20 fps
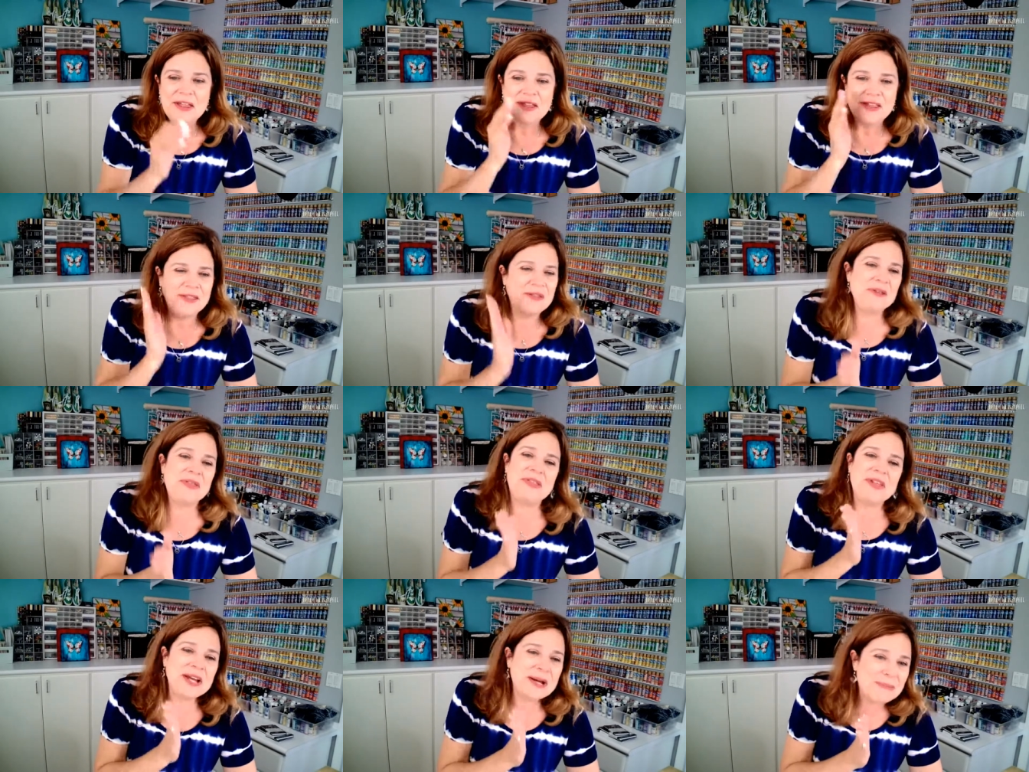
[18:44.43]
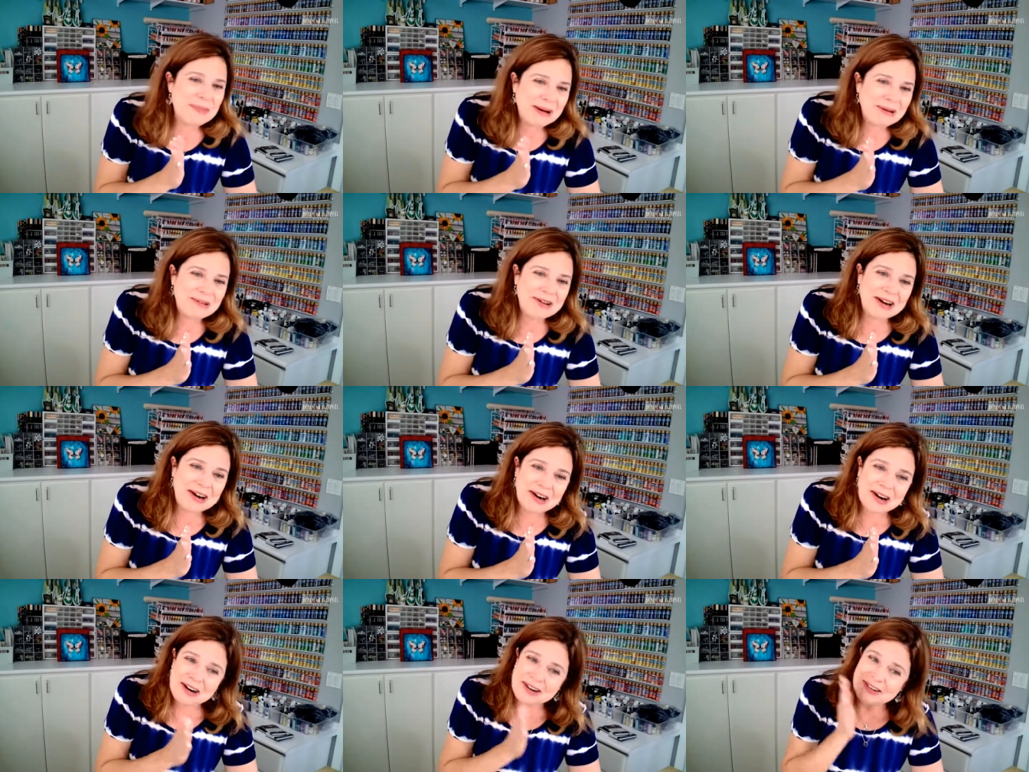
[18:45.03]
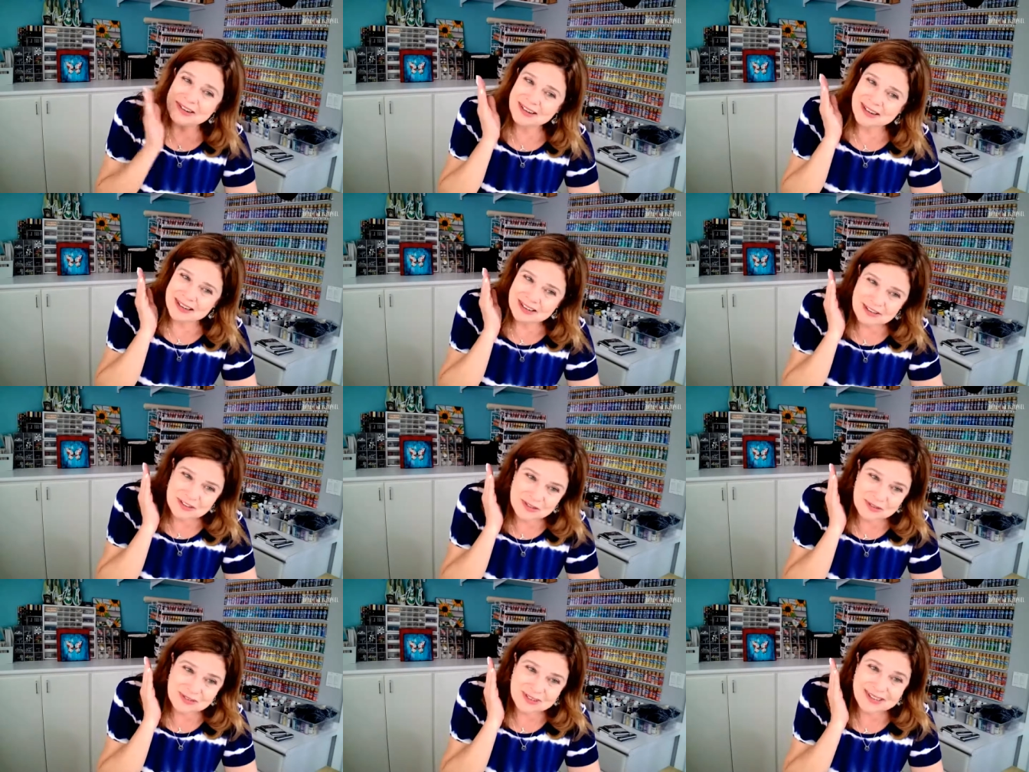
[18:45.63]
The other thing about art,
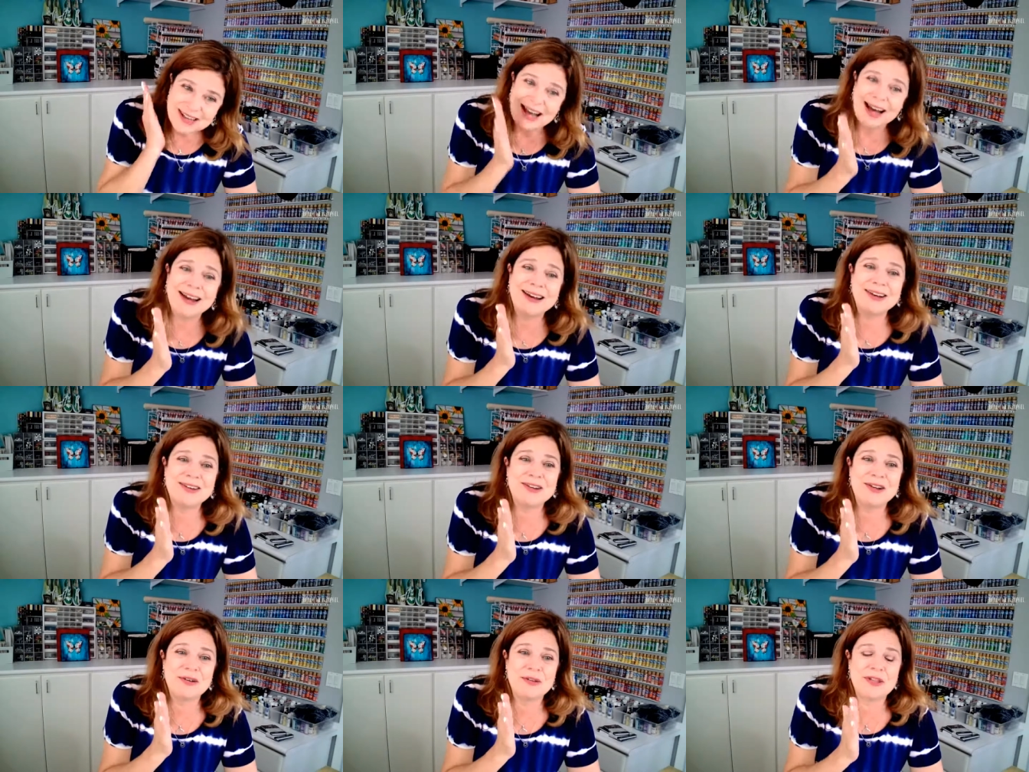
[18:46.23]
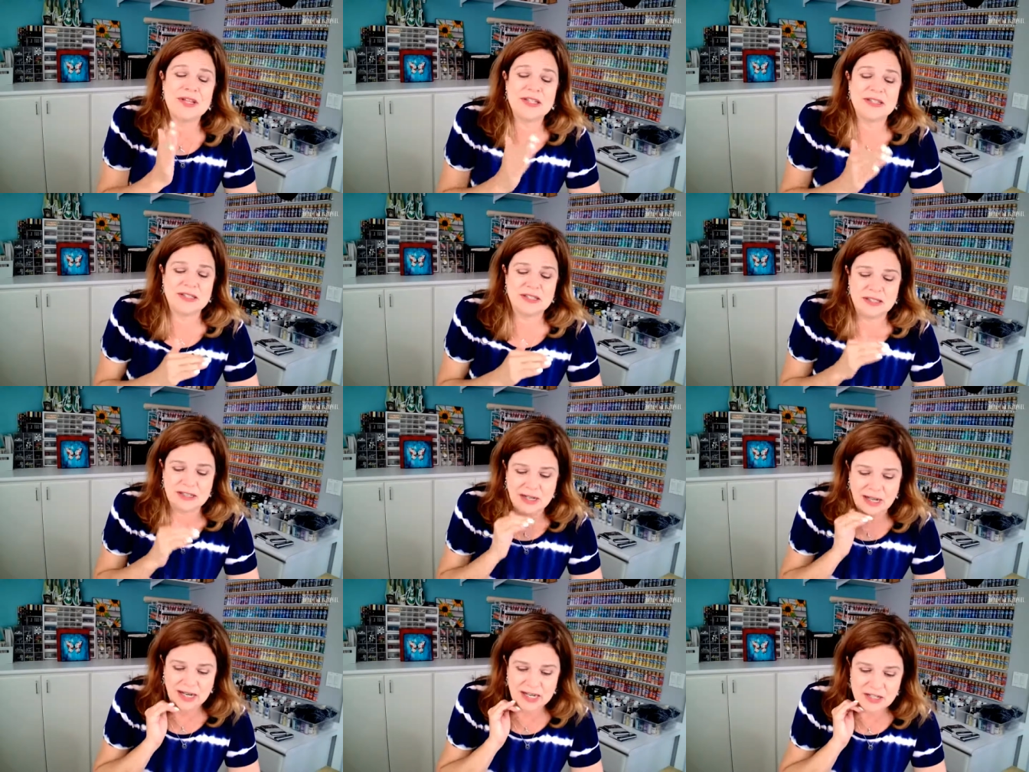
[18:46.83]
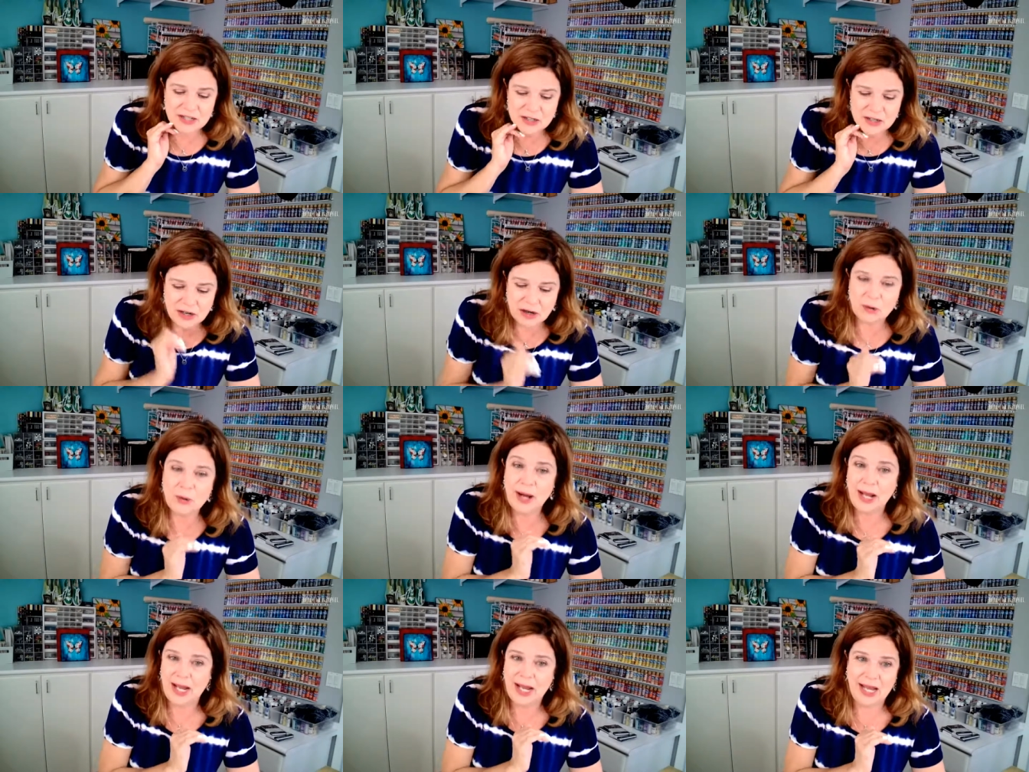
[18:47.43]
and you got to know this, and I
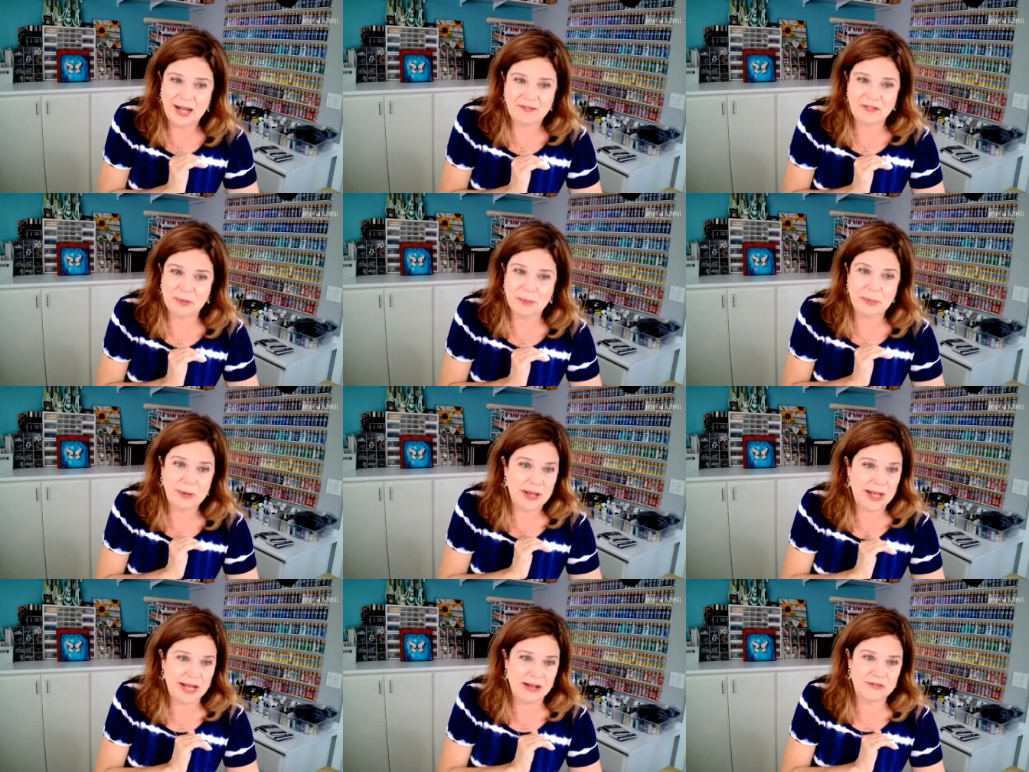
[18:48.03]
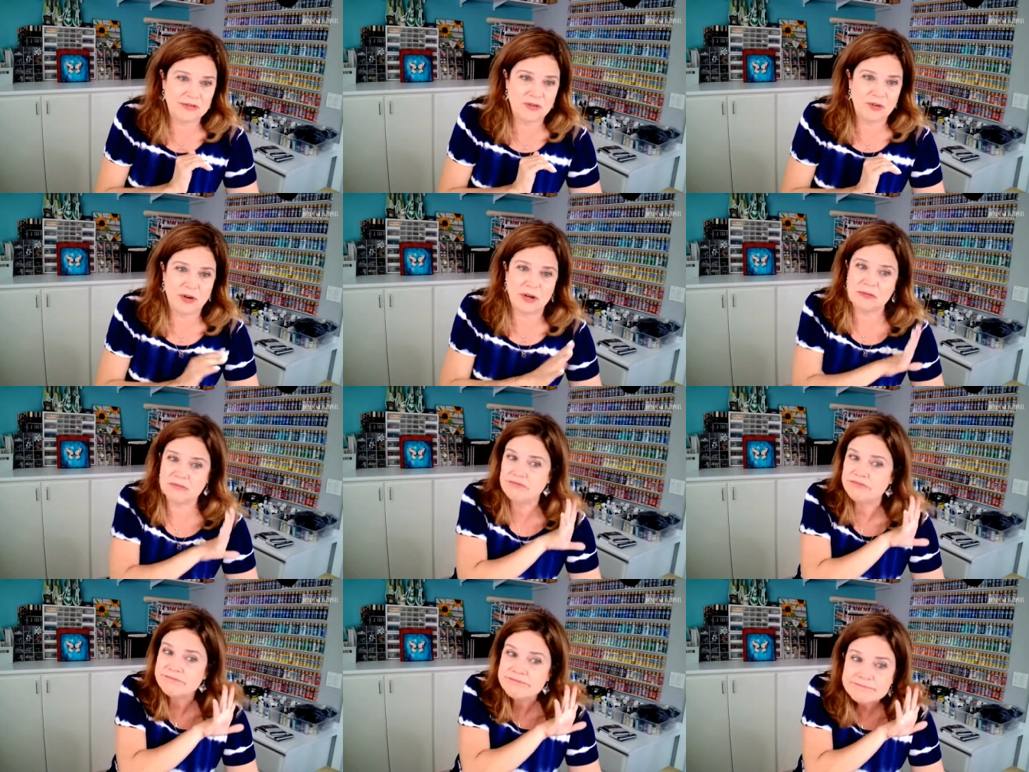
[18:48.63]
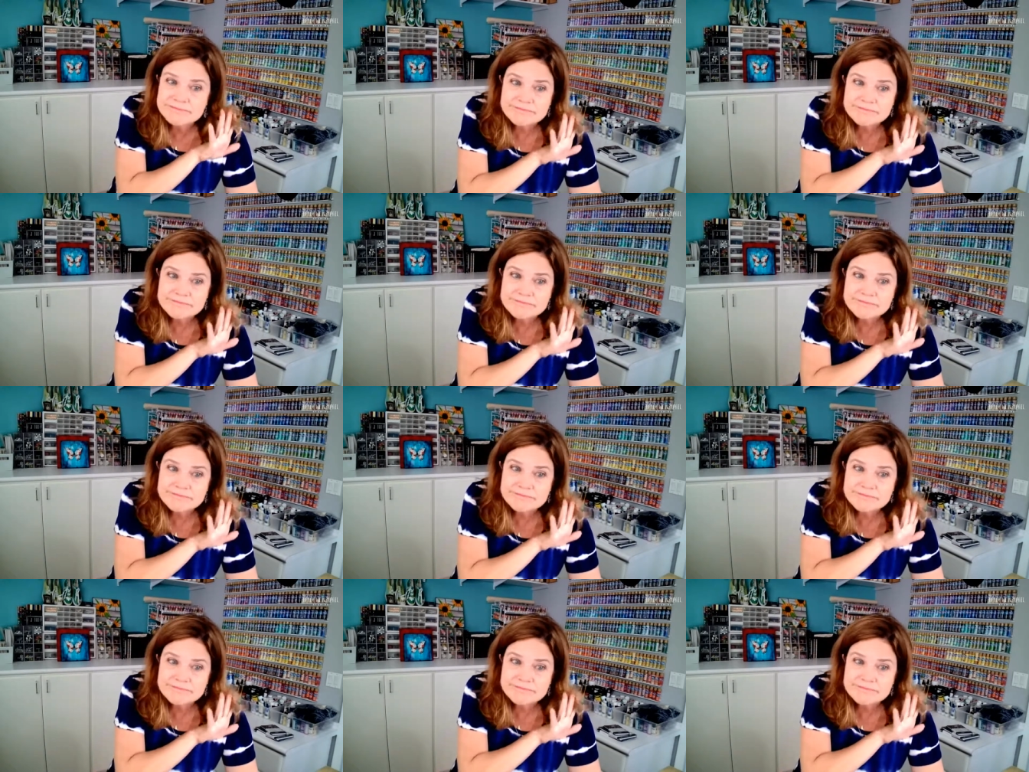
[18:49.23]
know I have a platform.